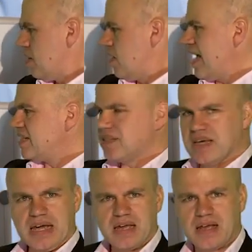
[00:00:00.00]
The next
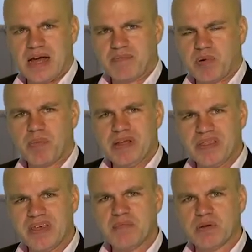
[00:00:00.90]
thing, and probably
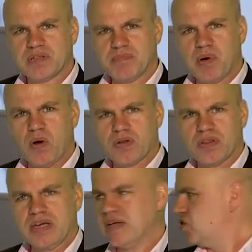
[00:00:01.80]
the most important
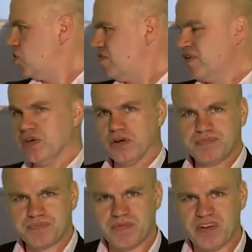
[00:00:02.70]
thing, is your
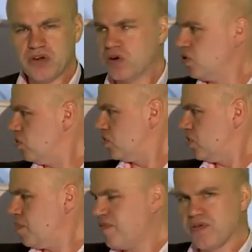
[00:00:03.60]
video. Video goes
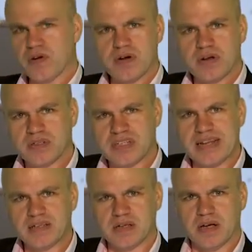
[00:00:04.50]
up front,
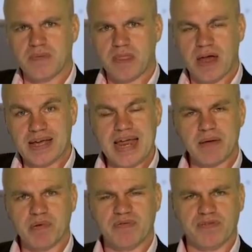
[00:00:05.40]
centre, again
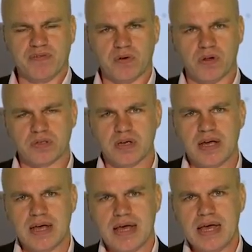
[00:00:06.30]
above the fold.
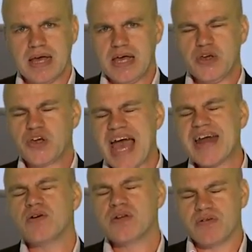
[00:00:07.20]
You
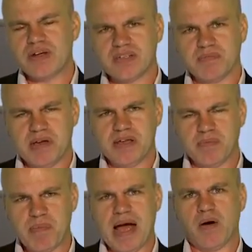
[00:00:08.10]
cannot underestimate
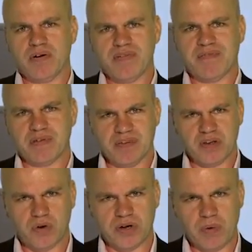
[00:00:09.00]
the power of having
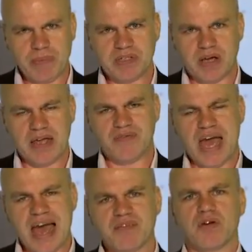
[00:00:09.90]
video on your website. If you
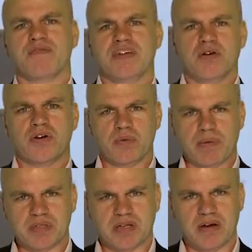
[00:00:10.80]
haven't got video on your
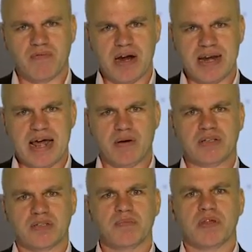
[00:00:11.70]
website right now,
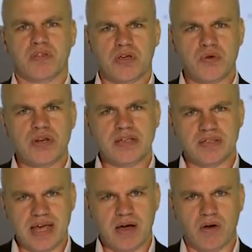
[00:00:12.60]
it's something that you need
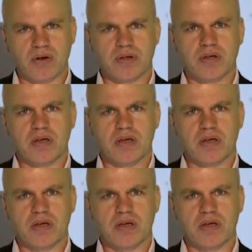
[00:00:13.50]
to get on